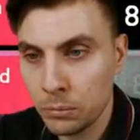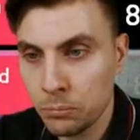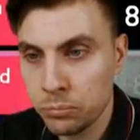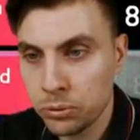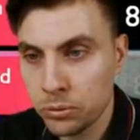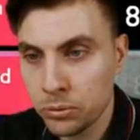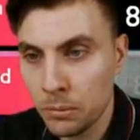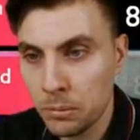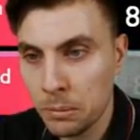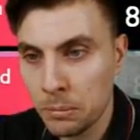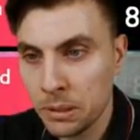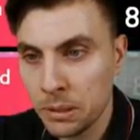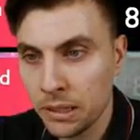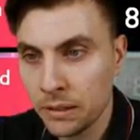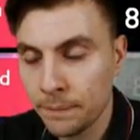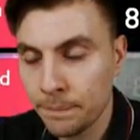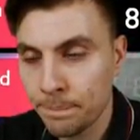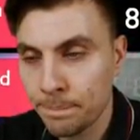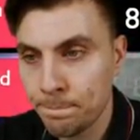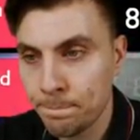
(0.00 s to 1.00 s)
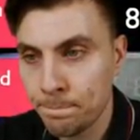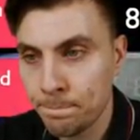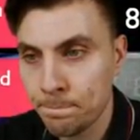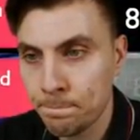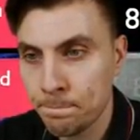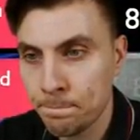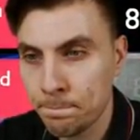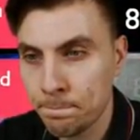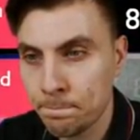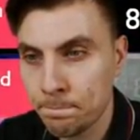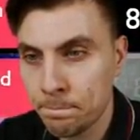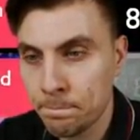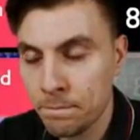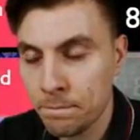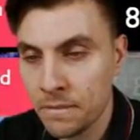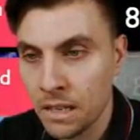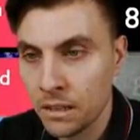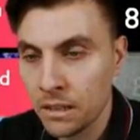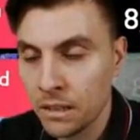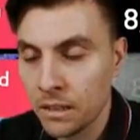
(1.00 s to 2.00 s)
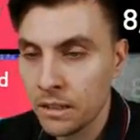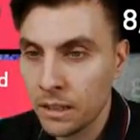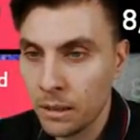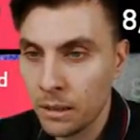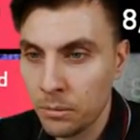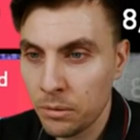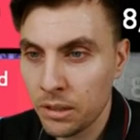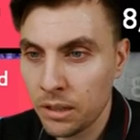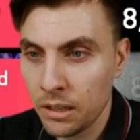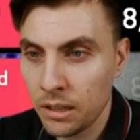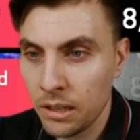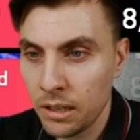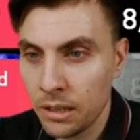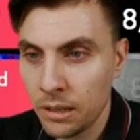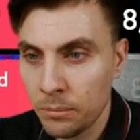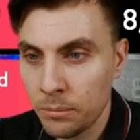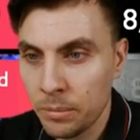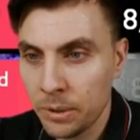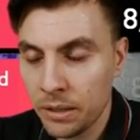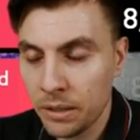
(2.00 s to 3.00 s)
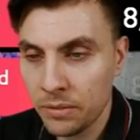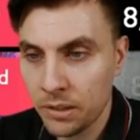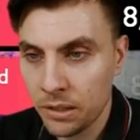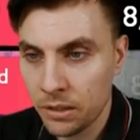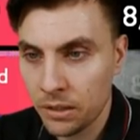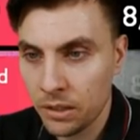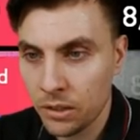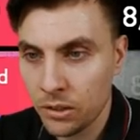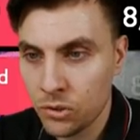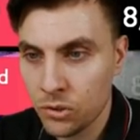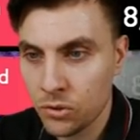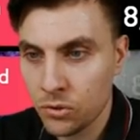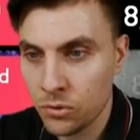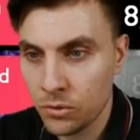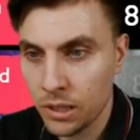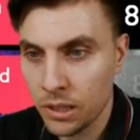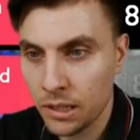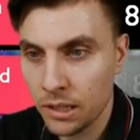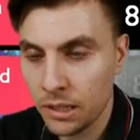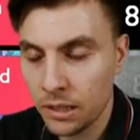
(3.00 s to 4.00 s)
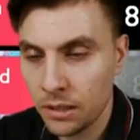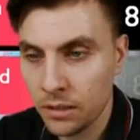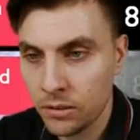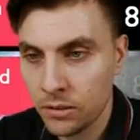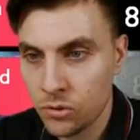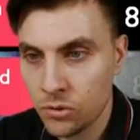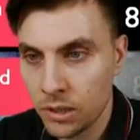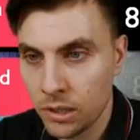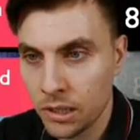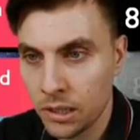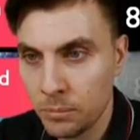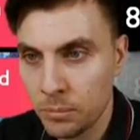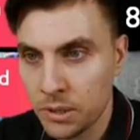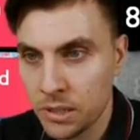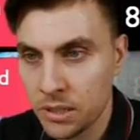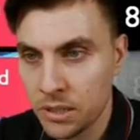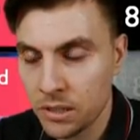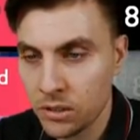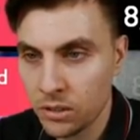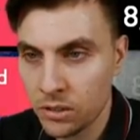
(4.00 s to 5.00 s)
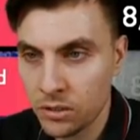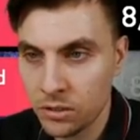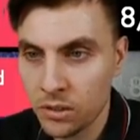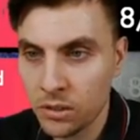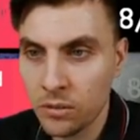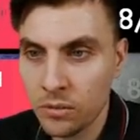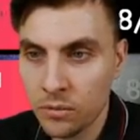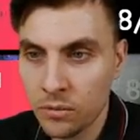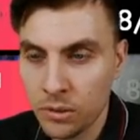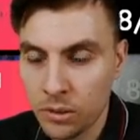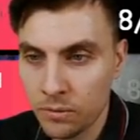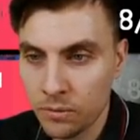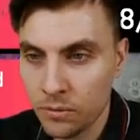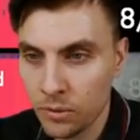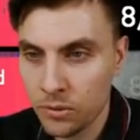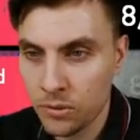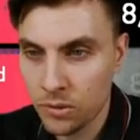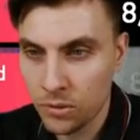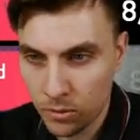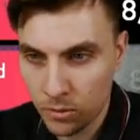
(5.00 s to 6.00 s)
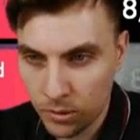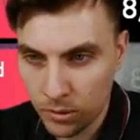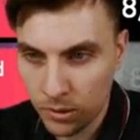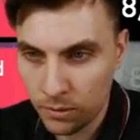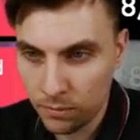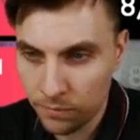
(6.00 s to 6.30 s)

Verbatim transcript: probably, hmm, yeah, we're in a little bit of a, a tricky, tricky position because you, have also, you,